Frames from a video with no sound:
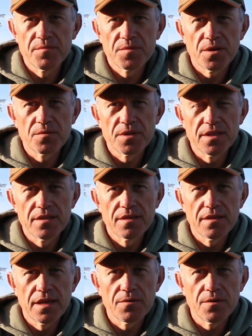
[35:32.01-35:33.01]
was holding
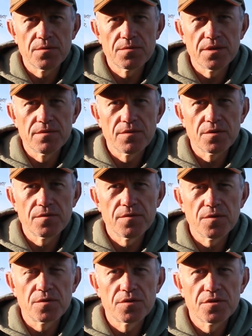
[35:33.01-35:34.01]
the rod
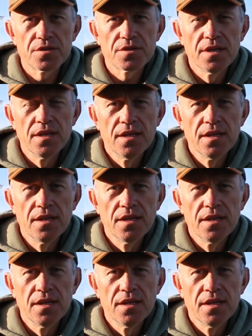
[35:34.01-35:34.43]
for us.